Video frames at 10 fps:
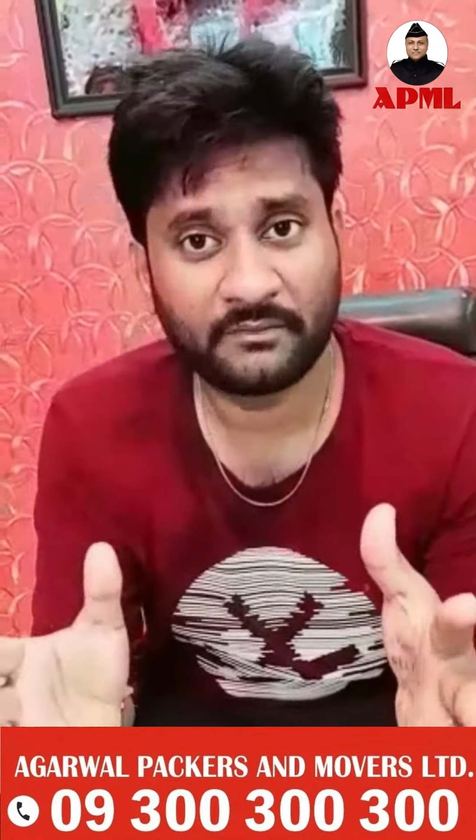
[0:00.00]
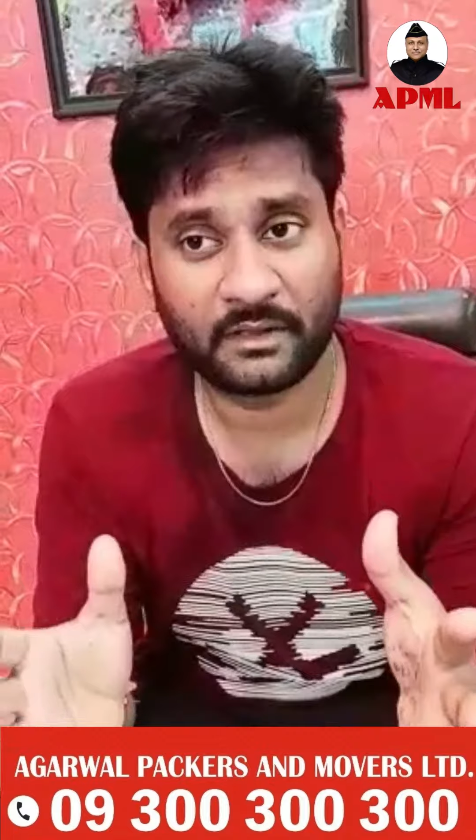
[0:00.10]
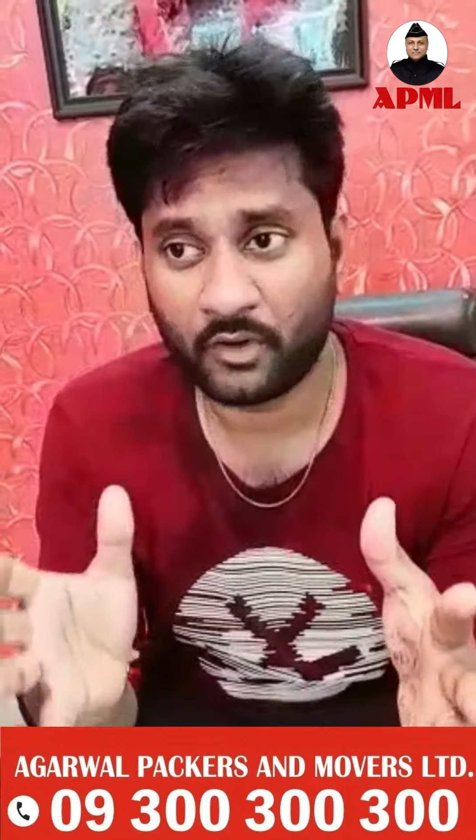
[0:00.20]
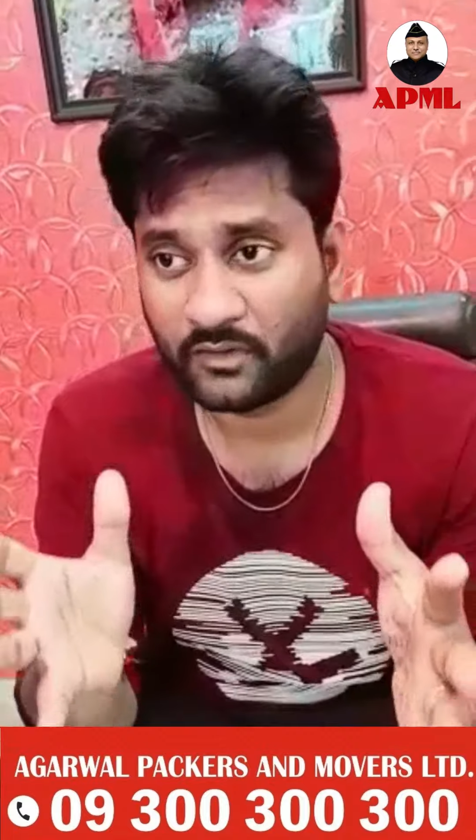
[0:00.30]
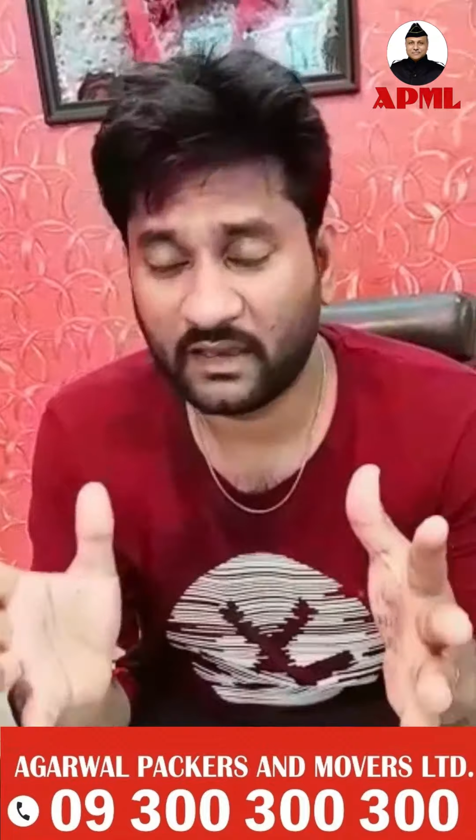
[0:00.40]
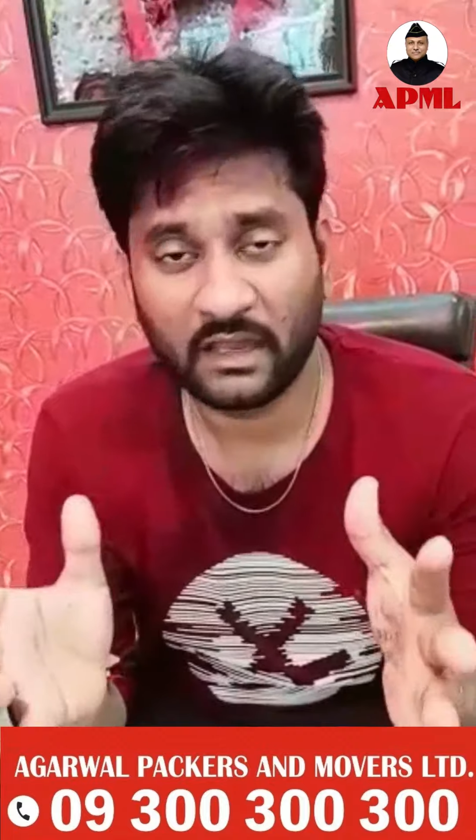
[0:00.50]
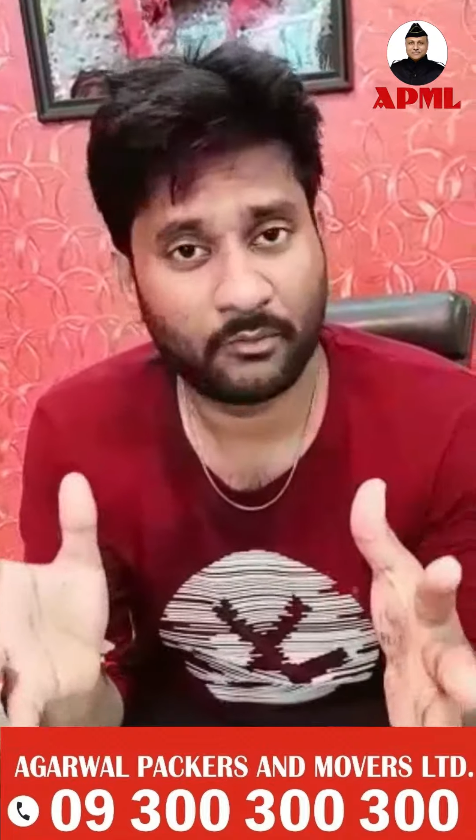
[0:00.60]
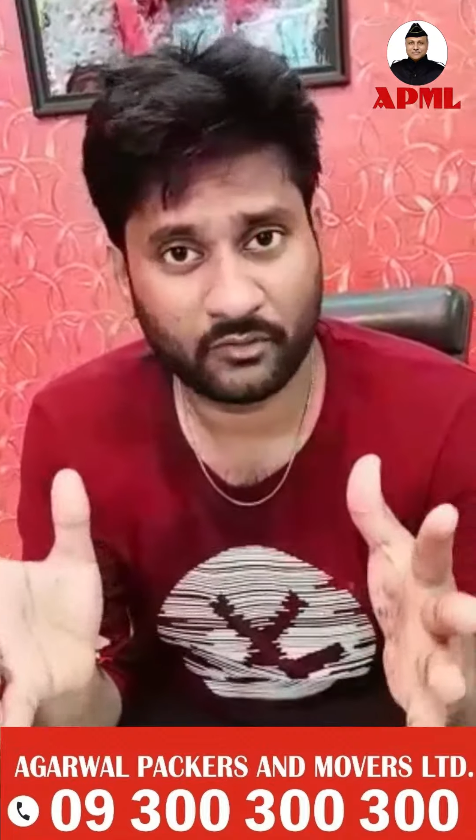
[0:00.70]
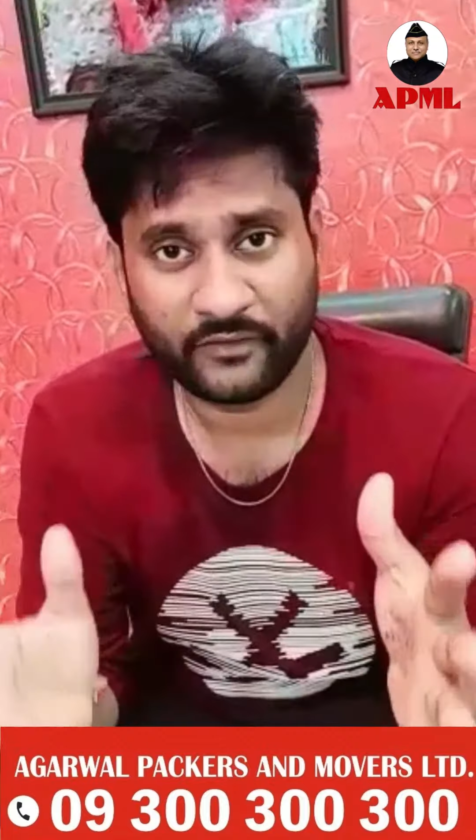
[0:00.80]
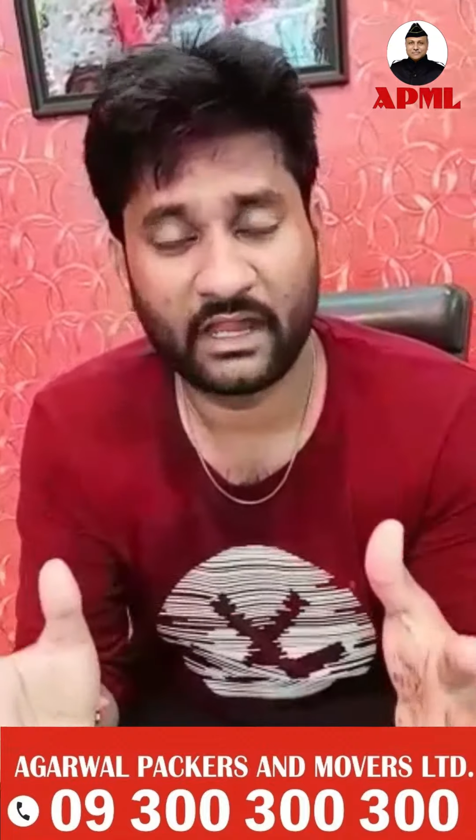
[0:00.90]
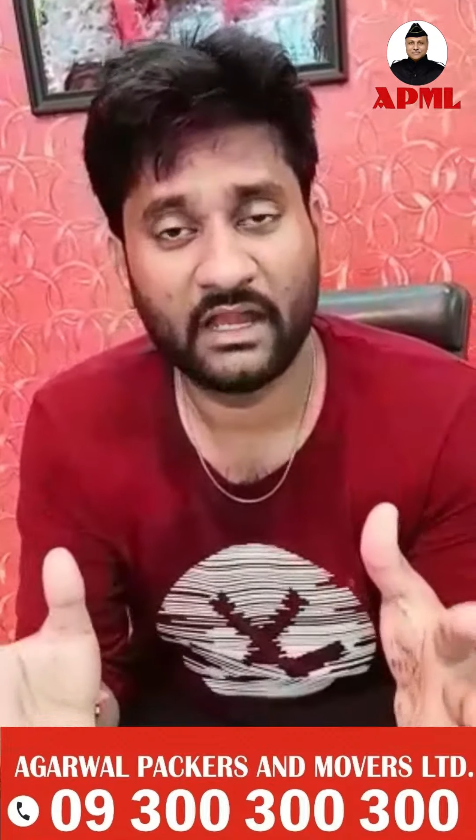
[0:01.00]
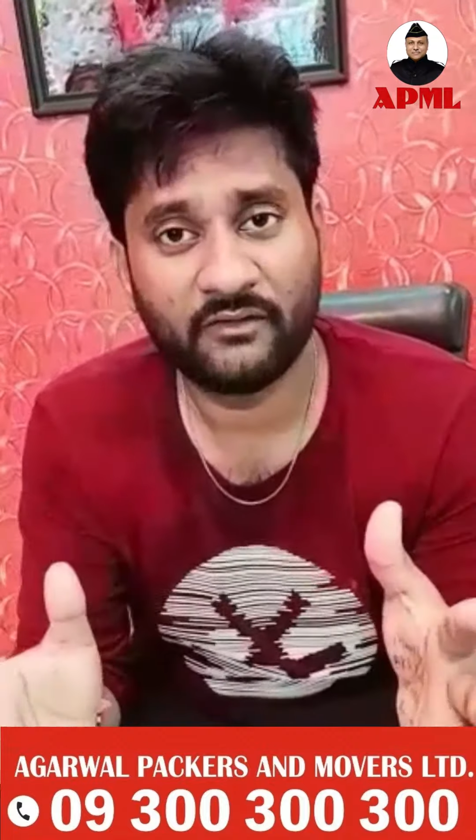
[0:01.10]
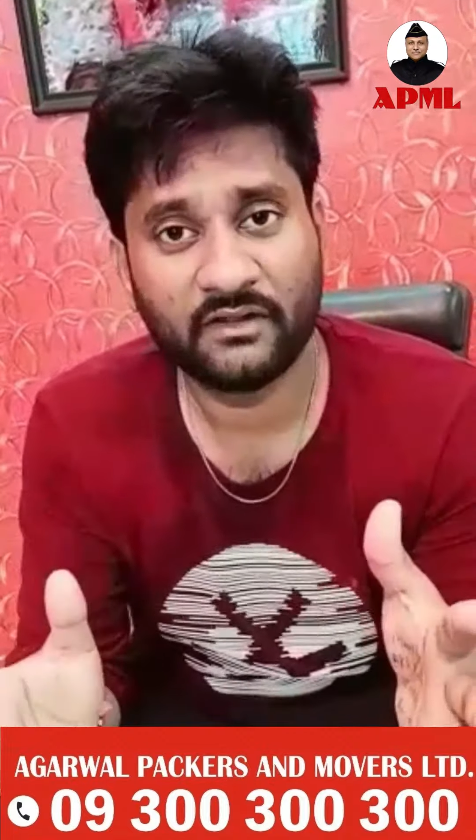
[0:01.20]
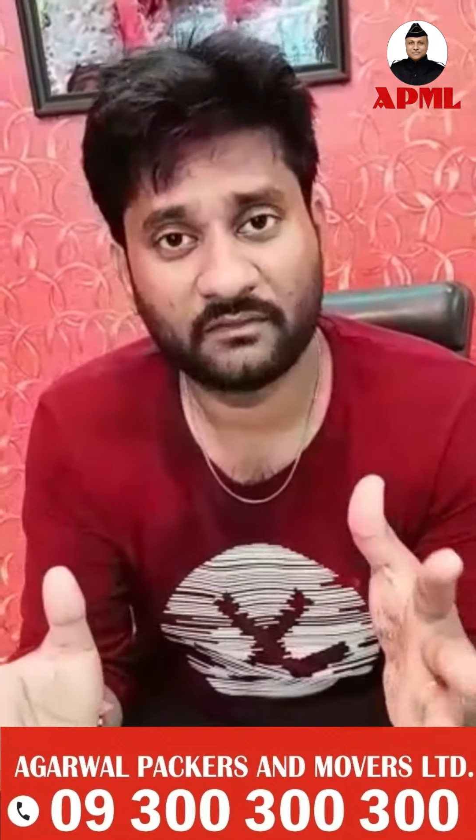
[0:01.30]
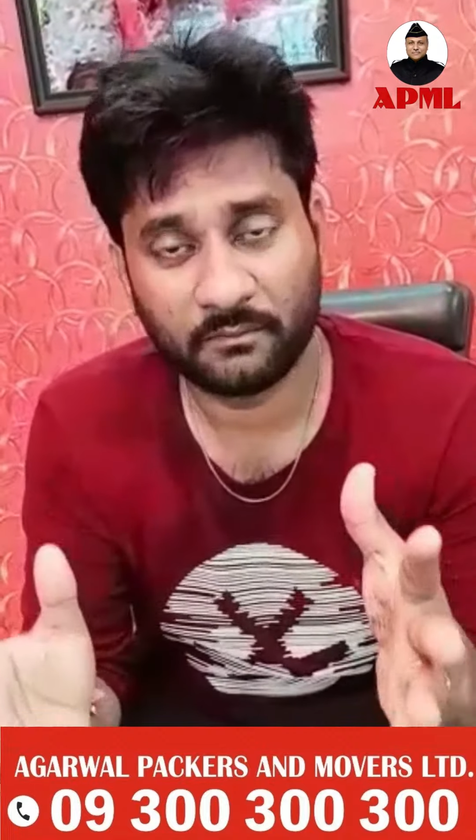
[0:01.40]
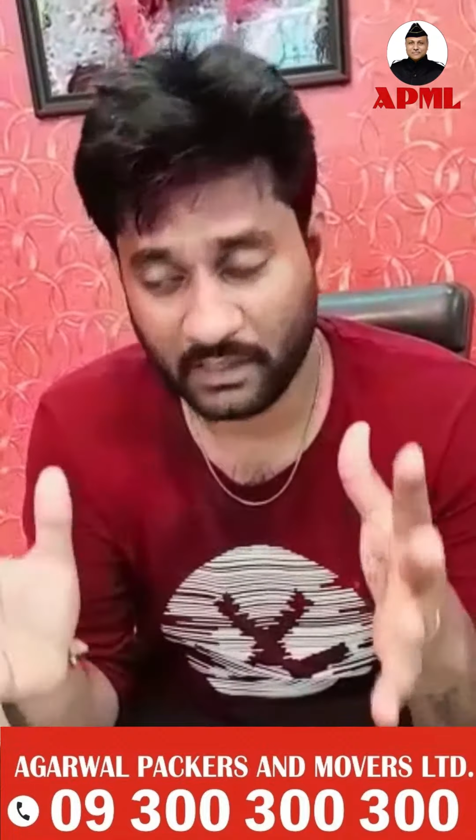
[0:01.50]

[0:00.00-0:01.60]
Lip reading: I'm not saying about fragile ones,